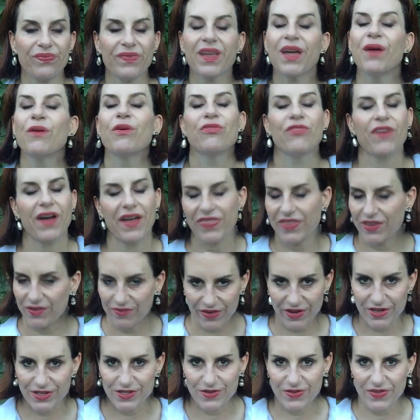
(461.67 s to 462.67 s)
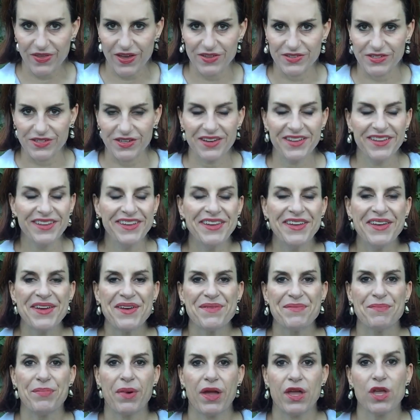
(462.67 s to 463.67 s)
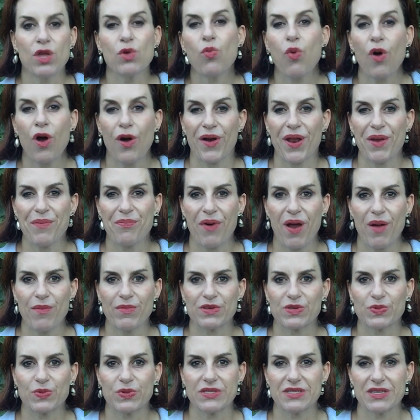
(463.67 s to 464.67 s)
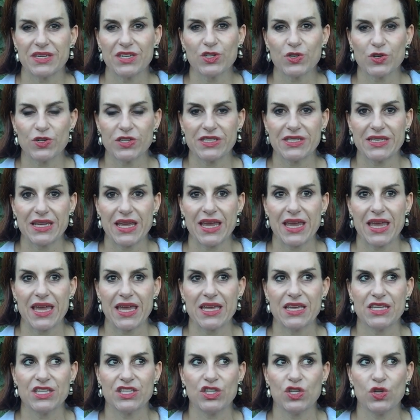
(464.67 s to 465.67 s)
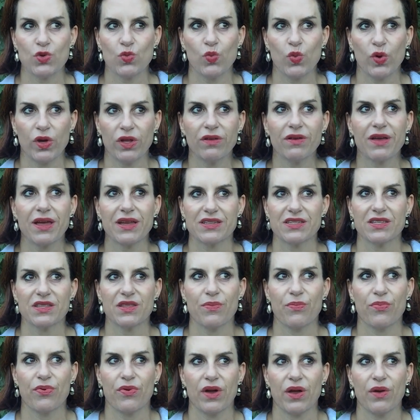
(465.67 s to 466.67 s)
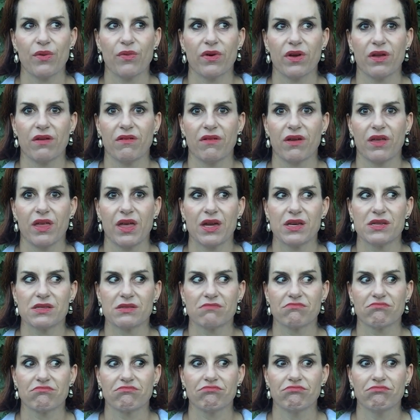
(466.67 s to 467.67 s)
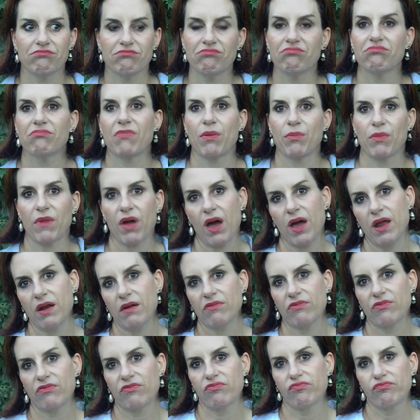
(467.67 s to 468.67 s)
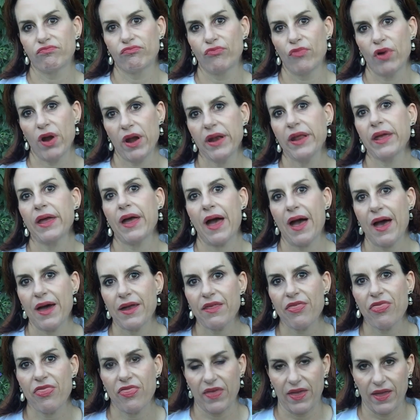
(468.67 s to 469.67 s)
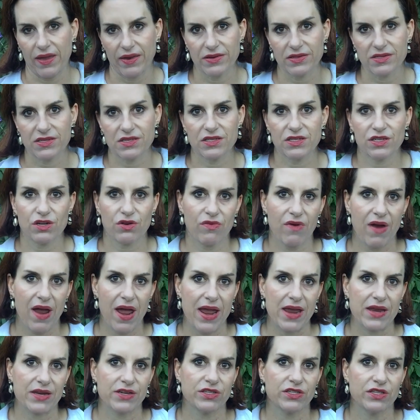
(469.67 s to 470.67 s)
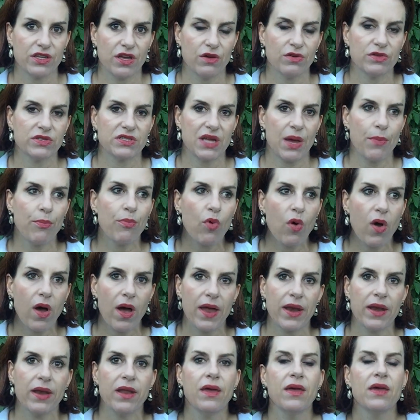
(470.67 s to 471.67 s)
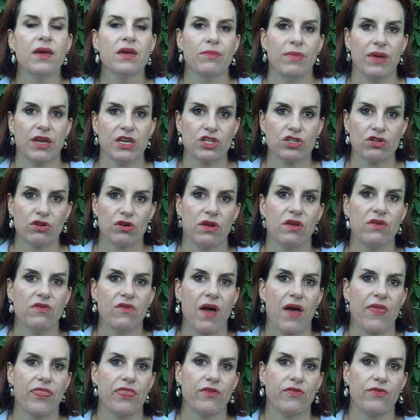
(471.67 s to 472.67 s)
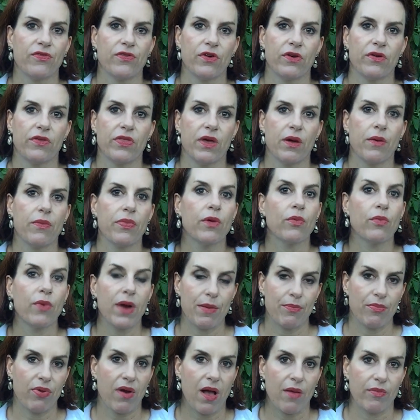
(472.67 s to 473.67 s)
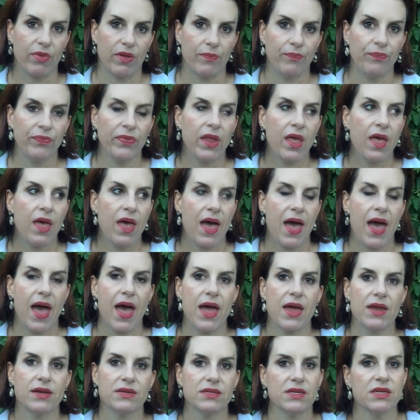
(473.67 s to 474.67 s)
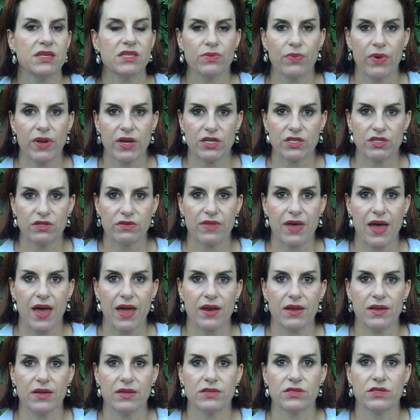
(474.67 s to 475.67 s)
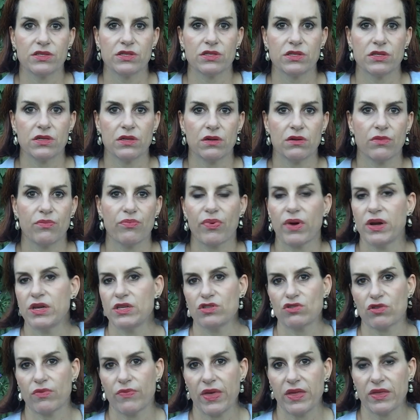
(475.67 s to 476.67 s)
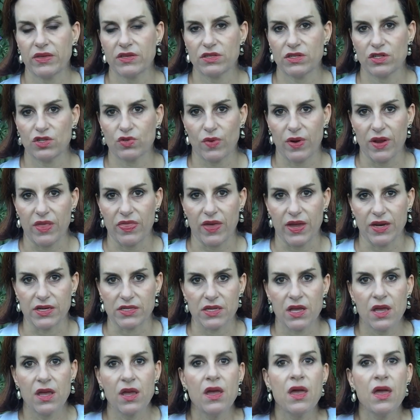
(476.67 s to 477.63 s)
Okay, well fine then, write 2,000. But you won't, I promise. What's interesting is you will get to the point where you realize, I'm kind of running out of things to write. So step 1, make sure you've got the right problem. And easy way to do that is to brainstorm that list of 20 things.